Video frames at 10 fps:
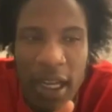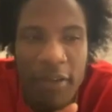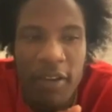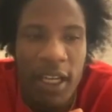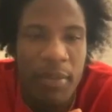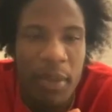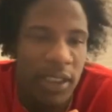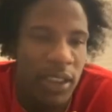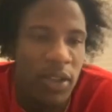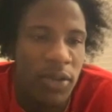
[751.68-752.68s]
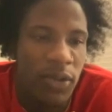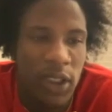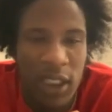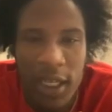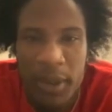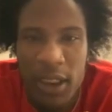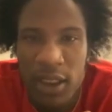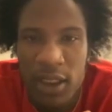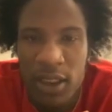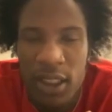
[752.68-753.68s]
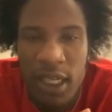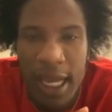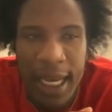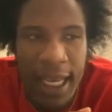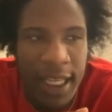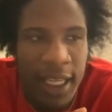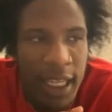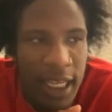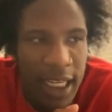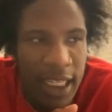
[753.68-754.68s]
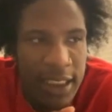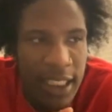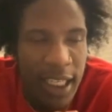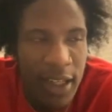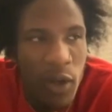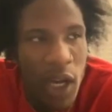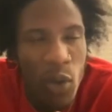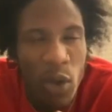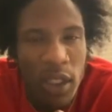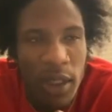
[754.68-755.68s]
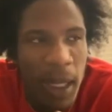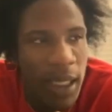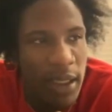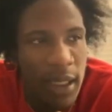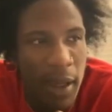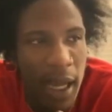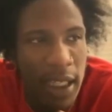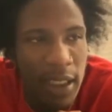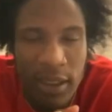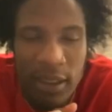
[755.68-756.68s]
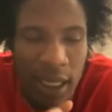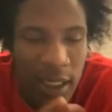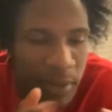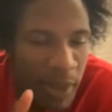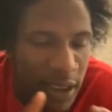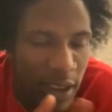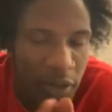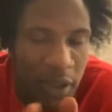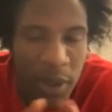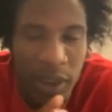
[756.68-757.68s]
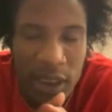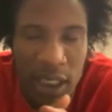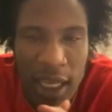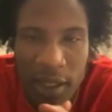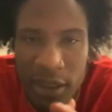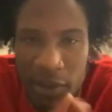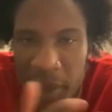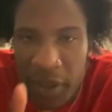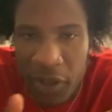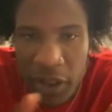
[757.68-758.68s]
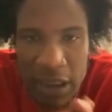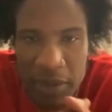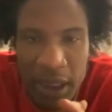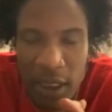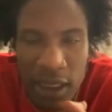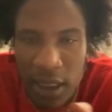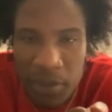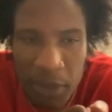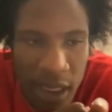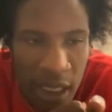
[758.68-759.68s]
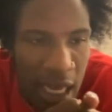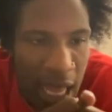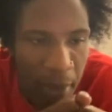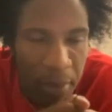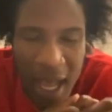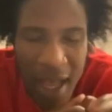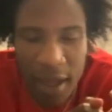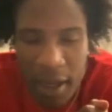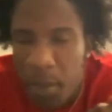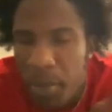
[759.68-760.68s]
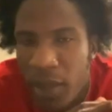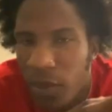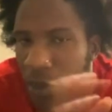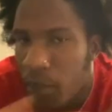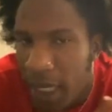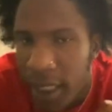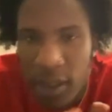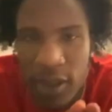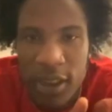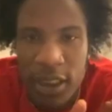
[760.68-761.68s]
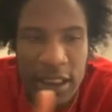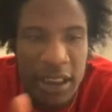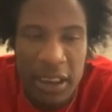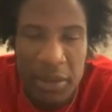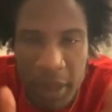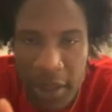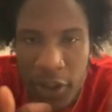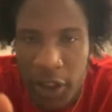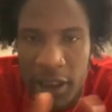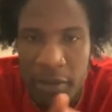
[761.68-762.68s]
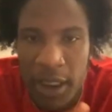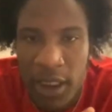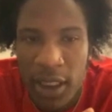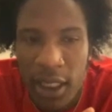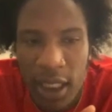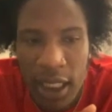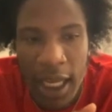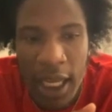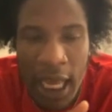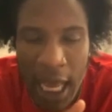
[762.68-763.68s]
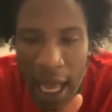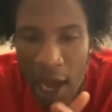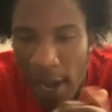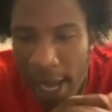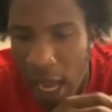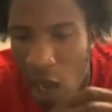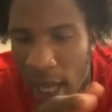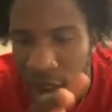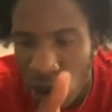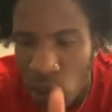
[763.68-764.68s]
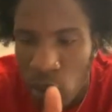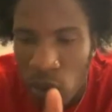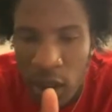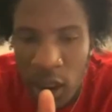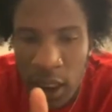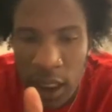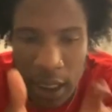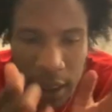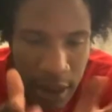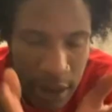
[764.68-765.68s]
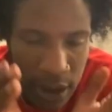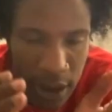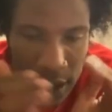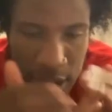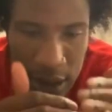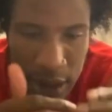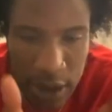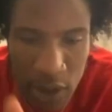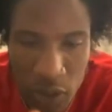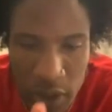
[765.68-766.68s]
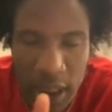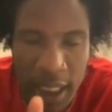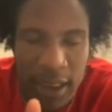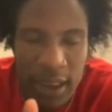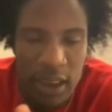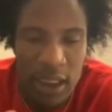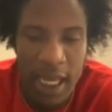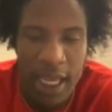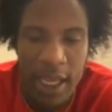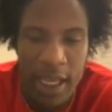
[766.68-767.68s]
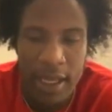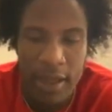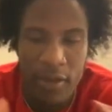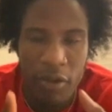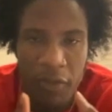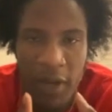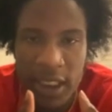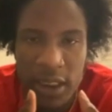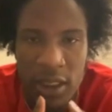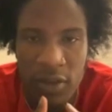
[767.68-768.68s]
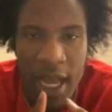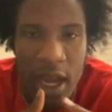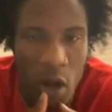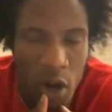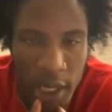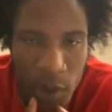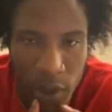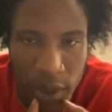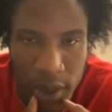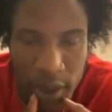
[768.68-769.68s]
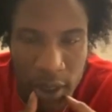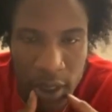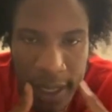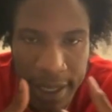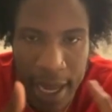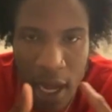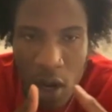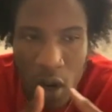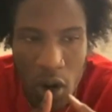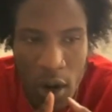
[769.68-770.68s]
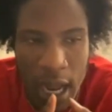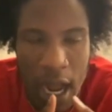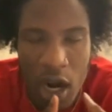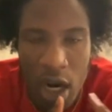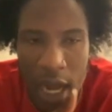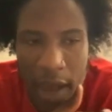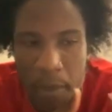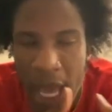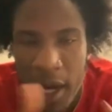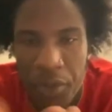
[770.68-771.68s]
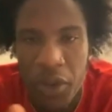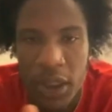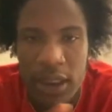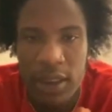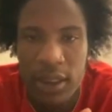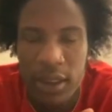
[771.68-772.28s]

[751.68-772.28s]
I feel like myself was a competition. And like I say, when I woke up, I looked myself in the mirror. It's like it's me versus me. It's me. I'm not competing with nobody else. It's just me versus me. Like how I do in this OTAs is like reflection of how hard I work and how bad I want this.